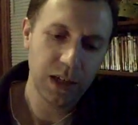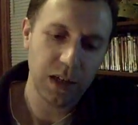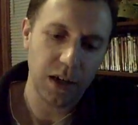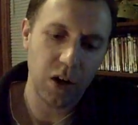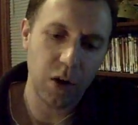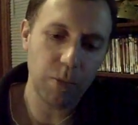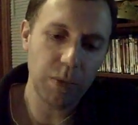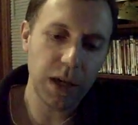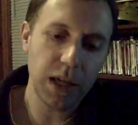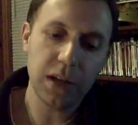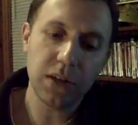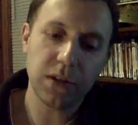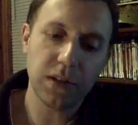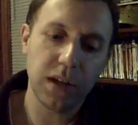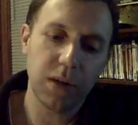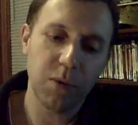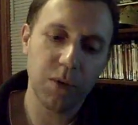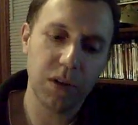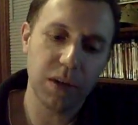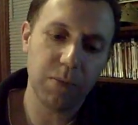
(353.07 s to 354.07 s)
Albeit it's
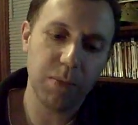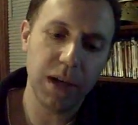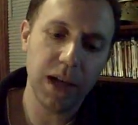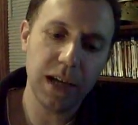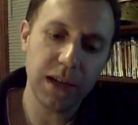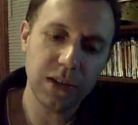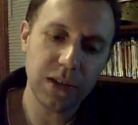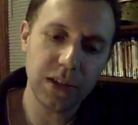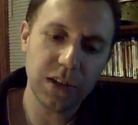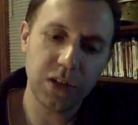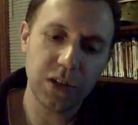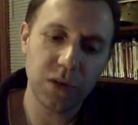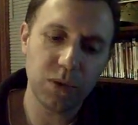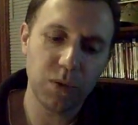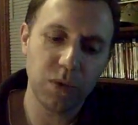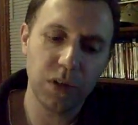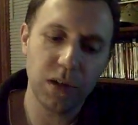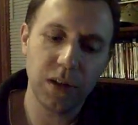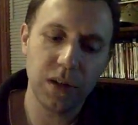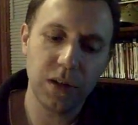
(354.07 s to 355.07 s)
not one of the best, it's just
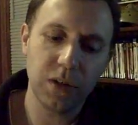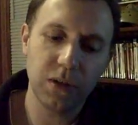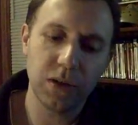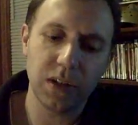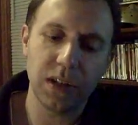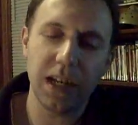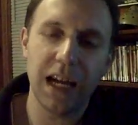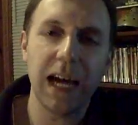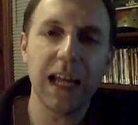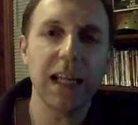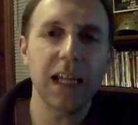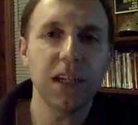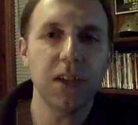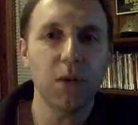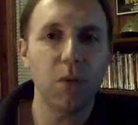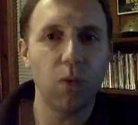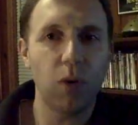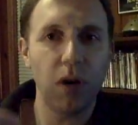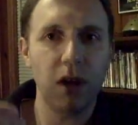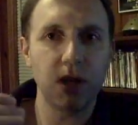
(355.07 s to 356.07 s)
one of those that I like to
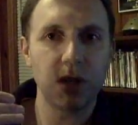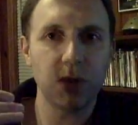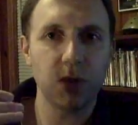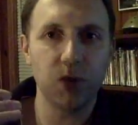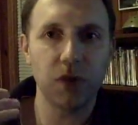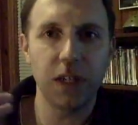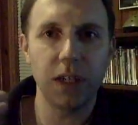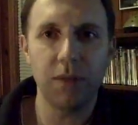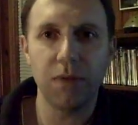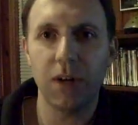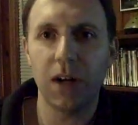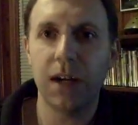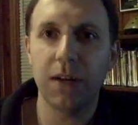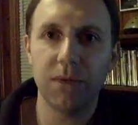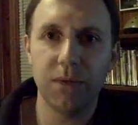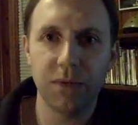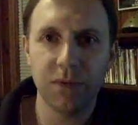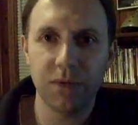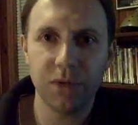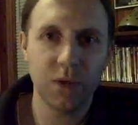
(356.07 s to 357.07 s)
watch whenever I've
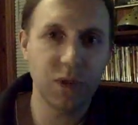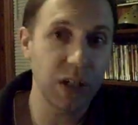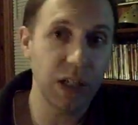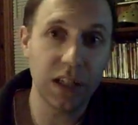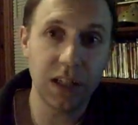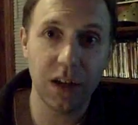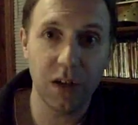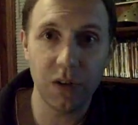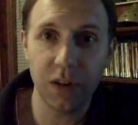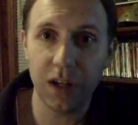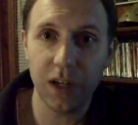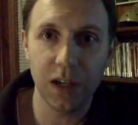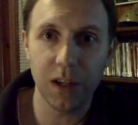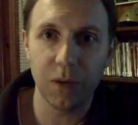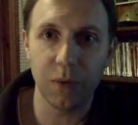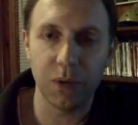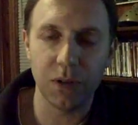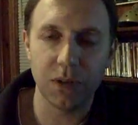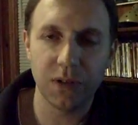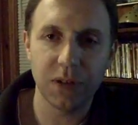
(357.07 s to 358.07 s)
seen all the other
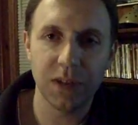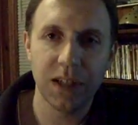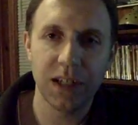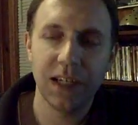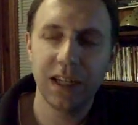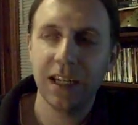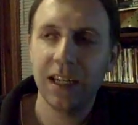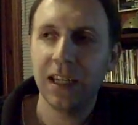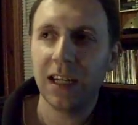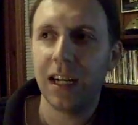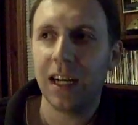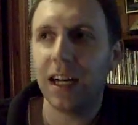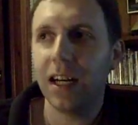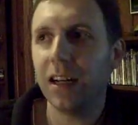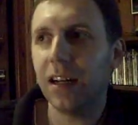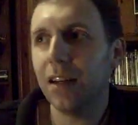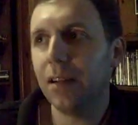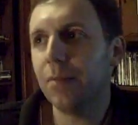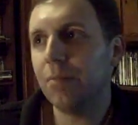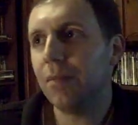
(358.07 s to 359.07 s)
ones.
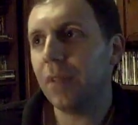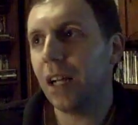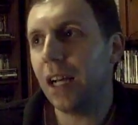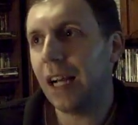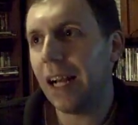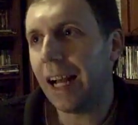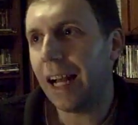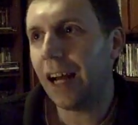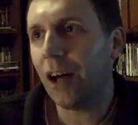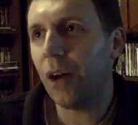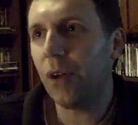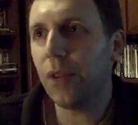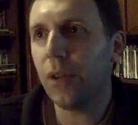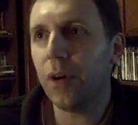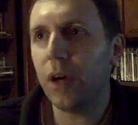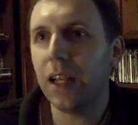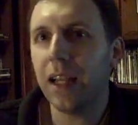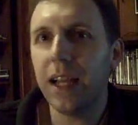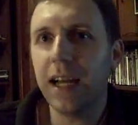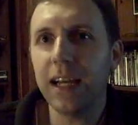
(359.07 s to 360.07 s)
Um, although
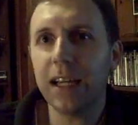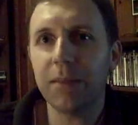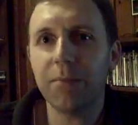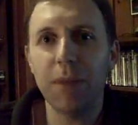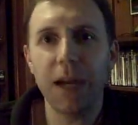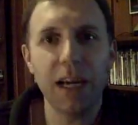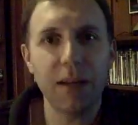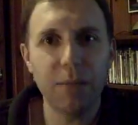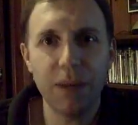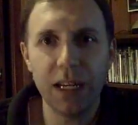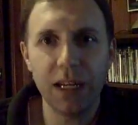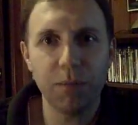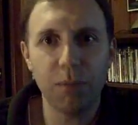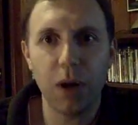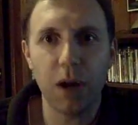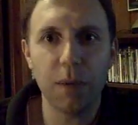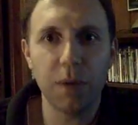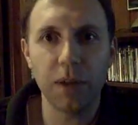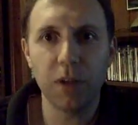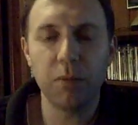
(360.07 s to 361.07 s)
I like Madman
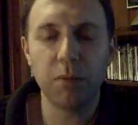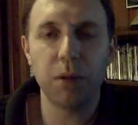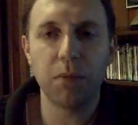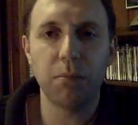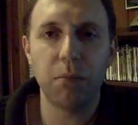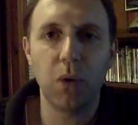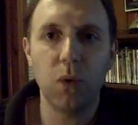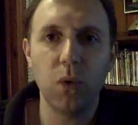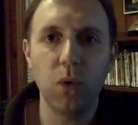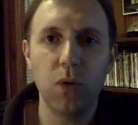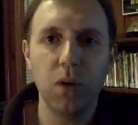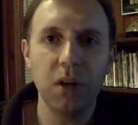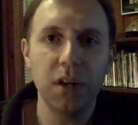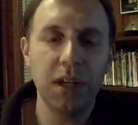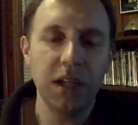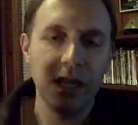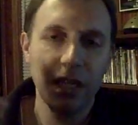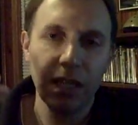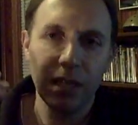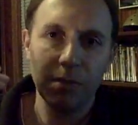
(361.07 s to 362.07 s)
probably a little bit more,
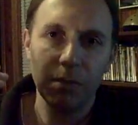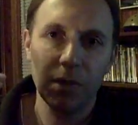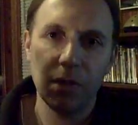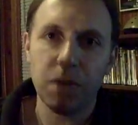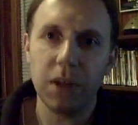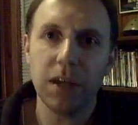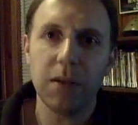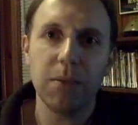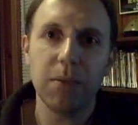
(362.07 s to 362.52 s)
the thing